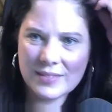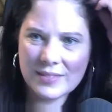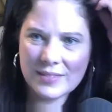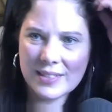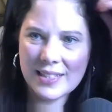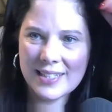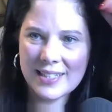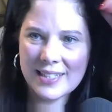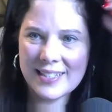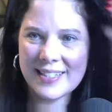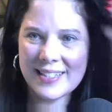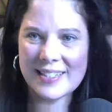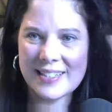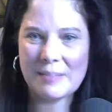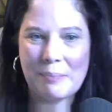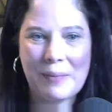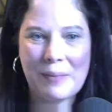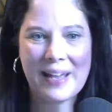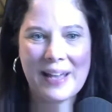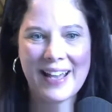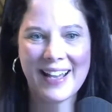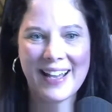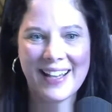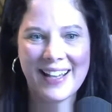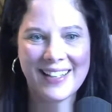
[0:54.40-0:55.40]
This is
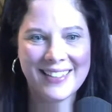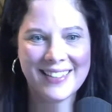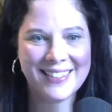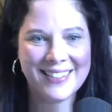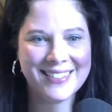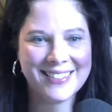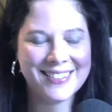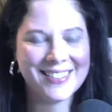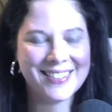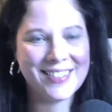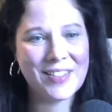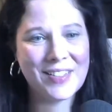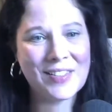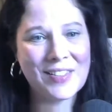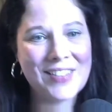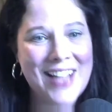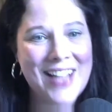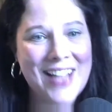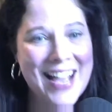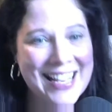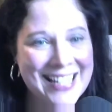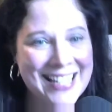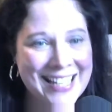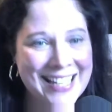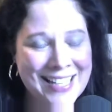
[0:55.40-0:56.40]
bad. The
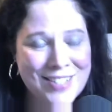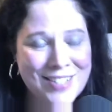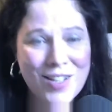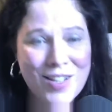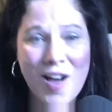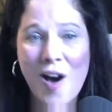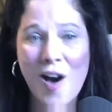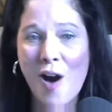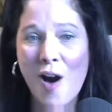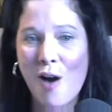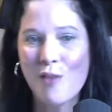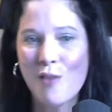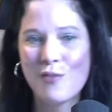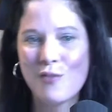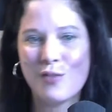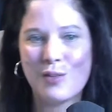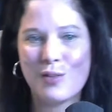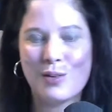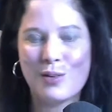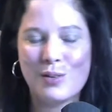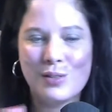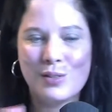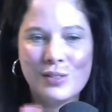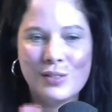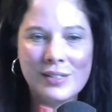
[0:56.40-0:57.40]
lighting is
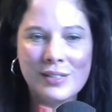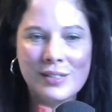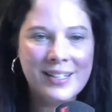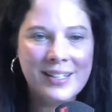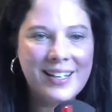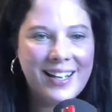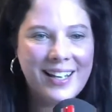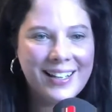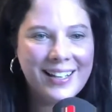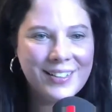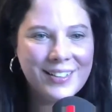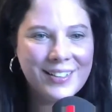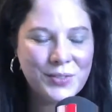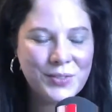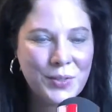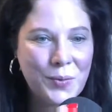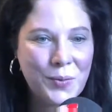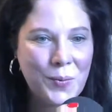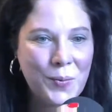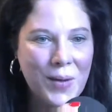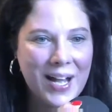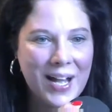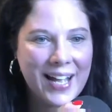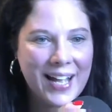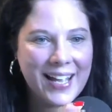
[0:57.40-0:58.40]
awful. I don't know
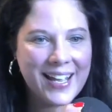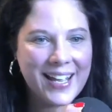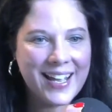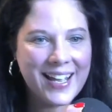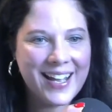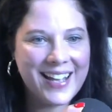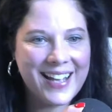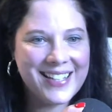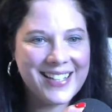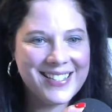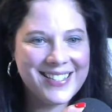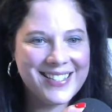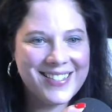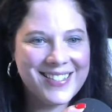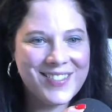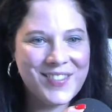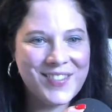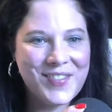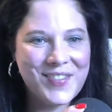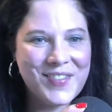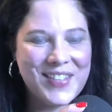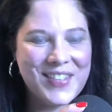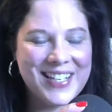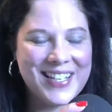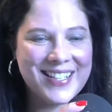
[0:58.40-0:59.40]
why I
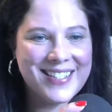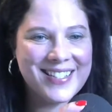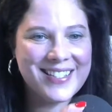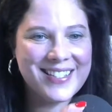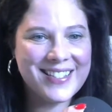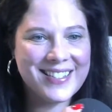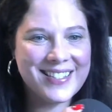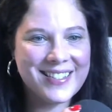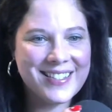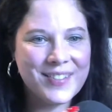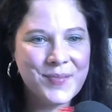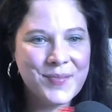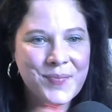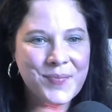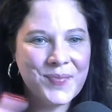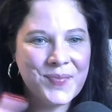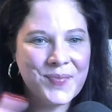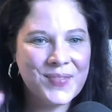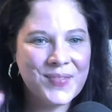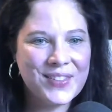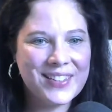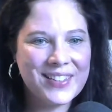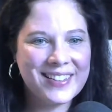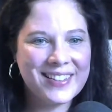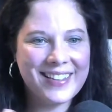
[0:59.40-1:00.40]
do these
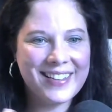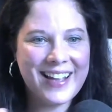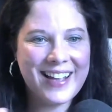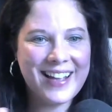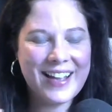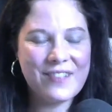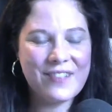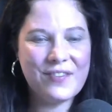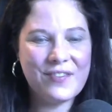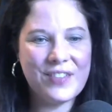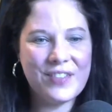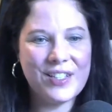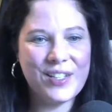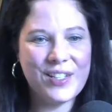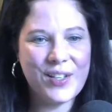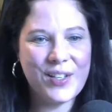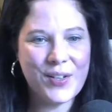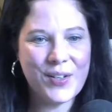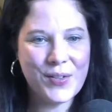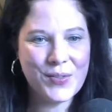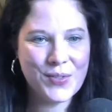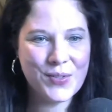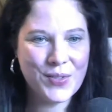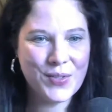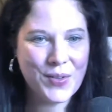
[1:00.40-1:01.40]
live
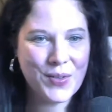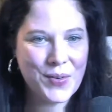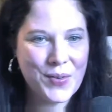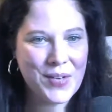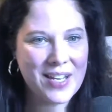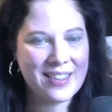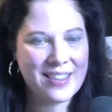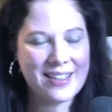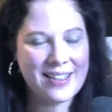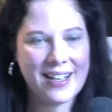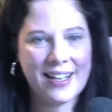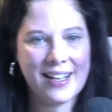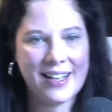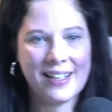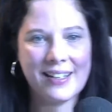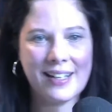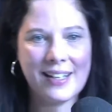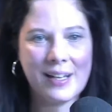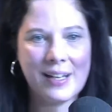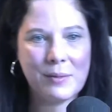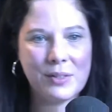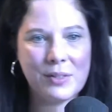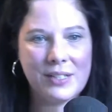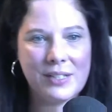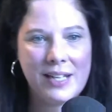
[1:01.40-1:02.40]
videos knowing that
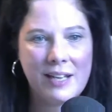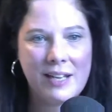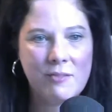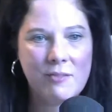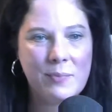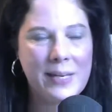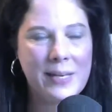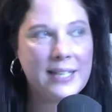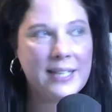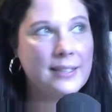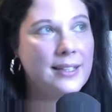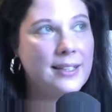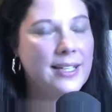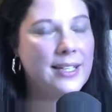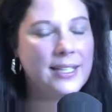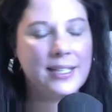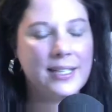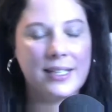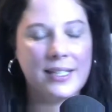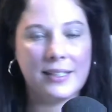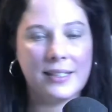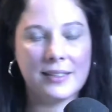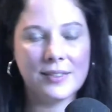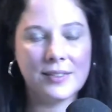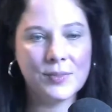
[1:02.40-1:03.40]
I'm going to have bad
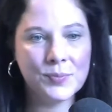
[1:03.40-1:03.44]
lighting.